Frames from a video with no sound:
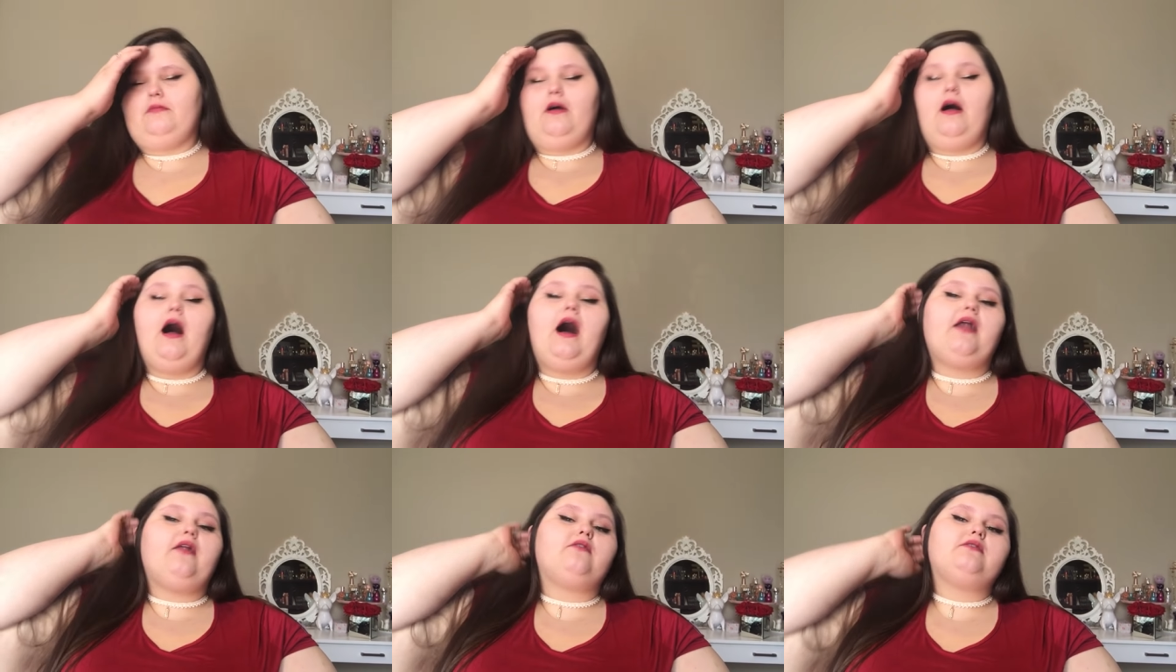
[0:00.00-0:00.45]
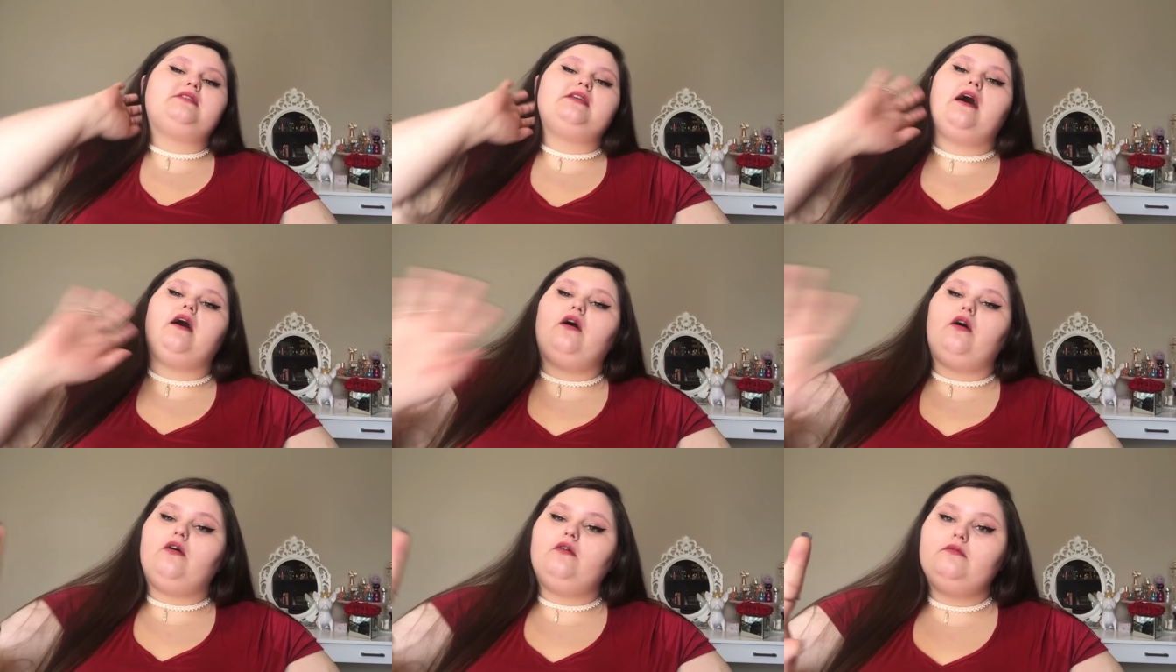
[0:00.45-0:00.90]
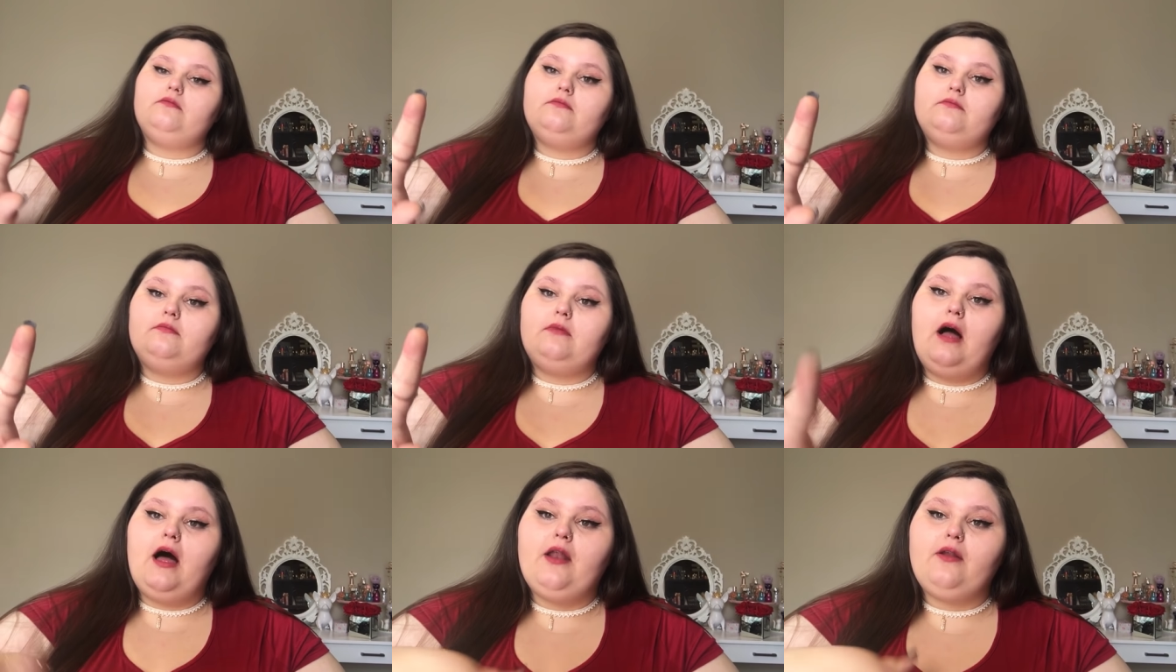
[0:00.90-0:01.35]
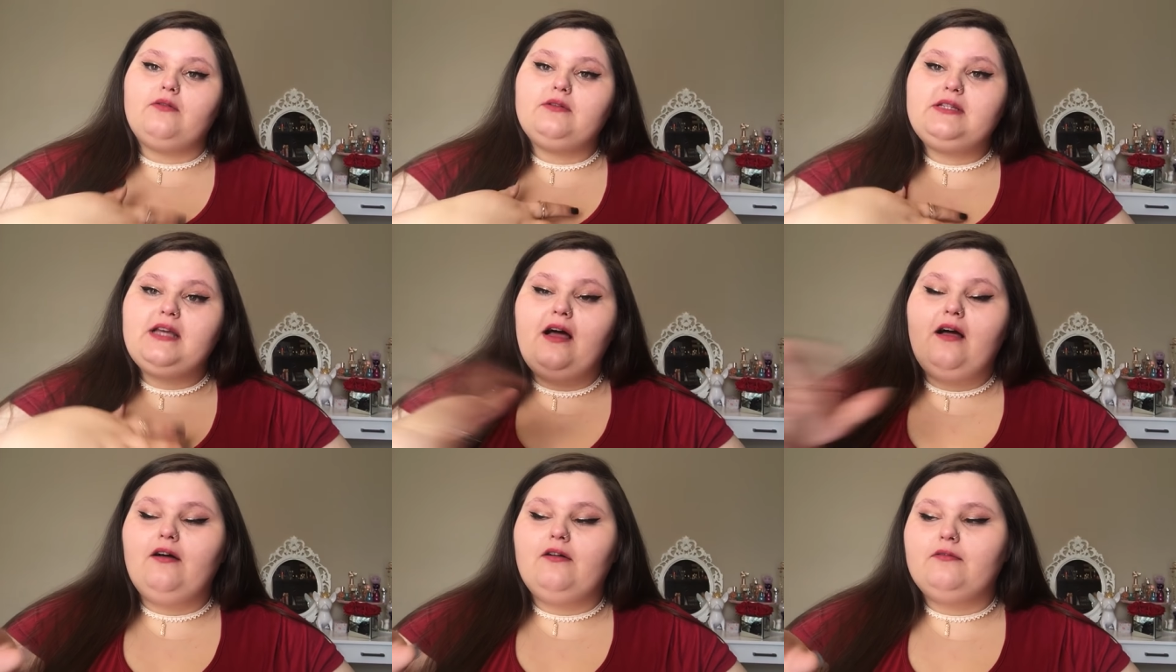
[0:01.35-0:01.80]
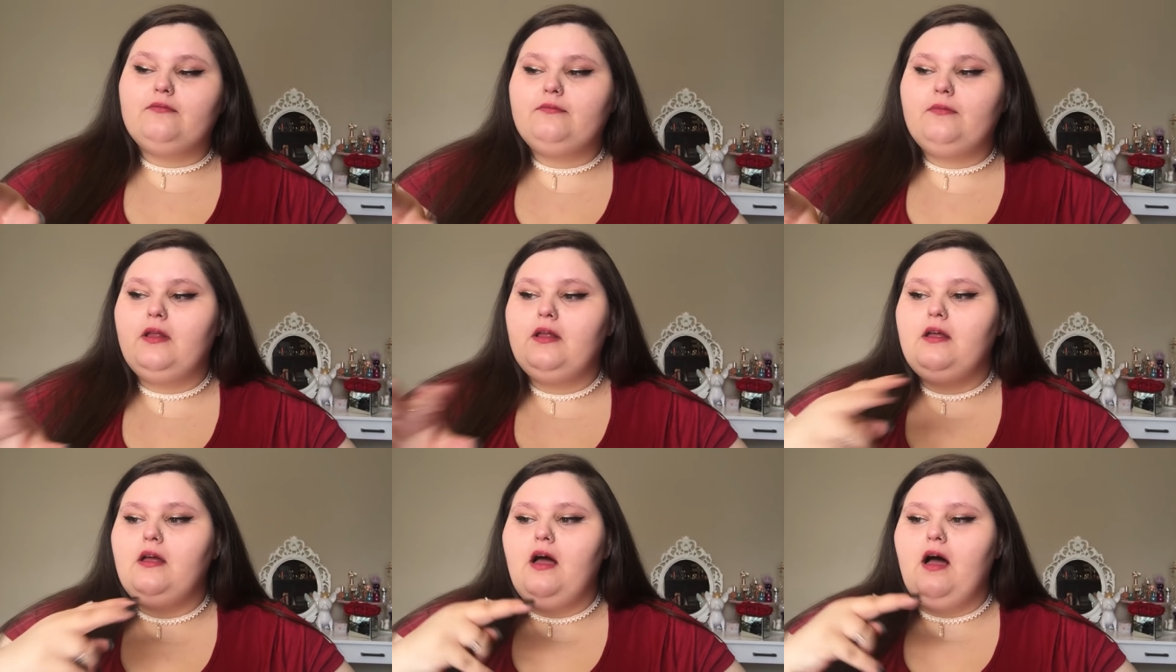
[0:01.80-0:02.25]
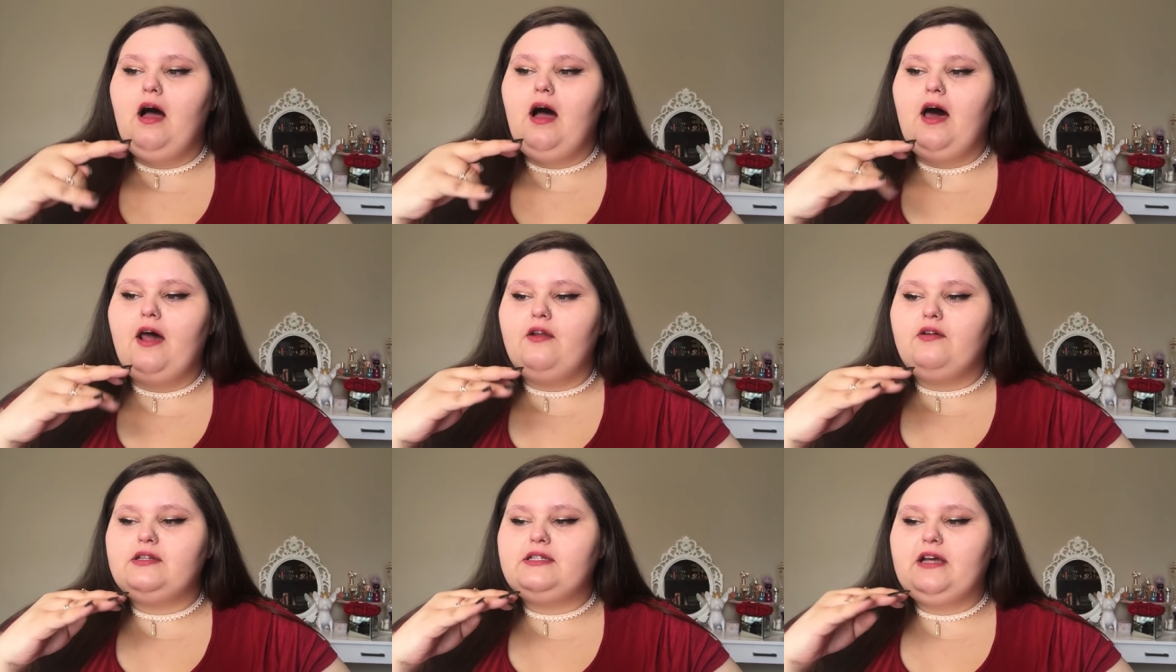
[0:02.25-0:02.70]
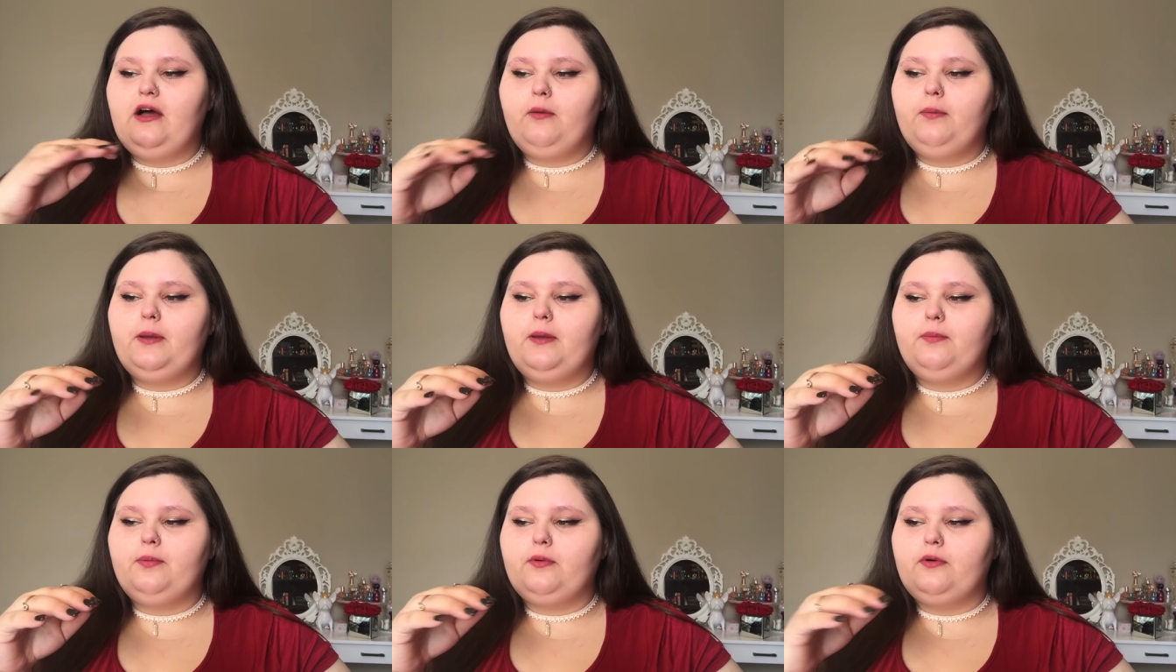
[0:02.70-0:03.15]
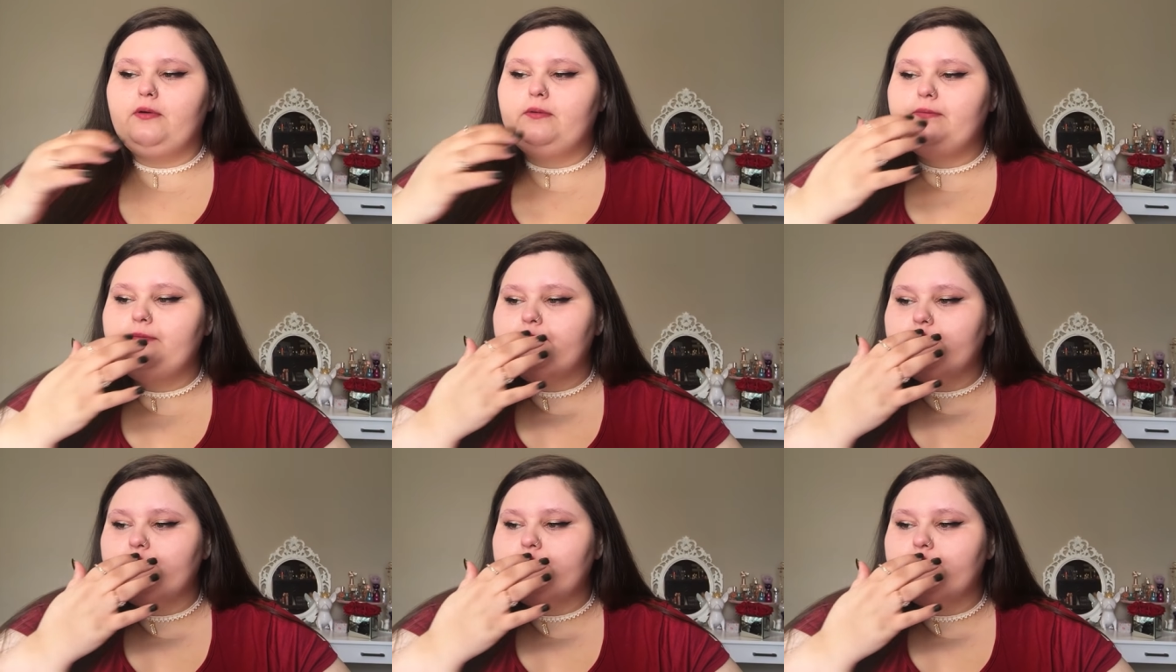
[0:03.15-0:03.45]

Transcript: I don't tell. I don't tell. I don't tell people.